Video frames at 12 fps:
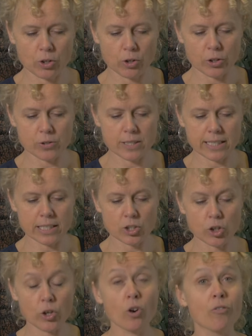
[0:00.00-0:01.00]
not using it.
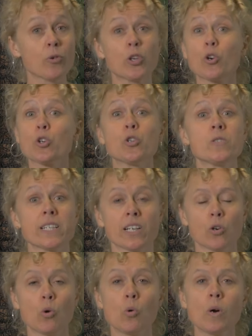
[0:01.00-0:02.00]
Turn it off when you're not using it
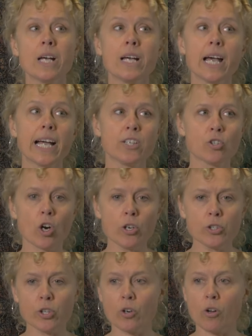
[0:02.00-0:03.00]
at all. And
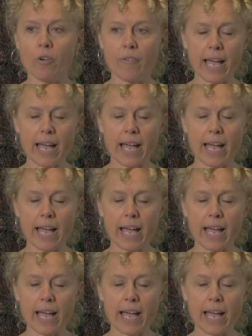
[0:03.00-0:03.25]
don't turn it off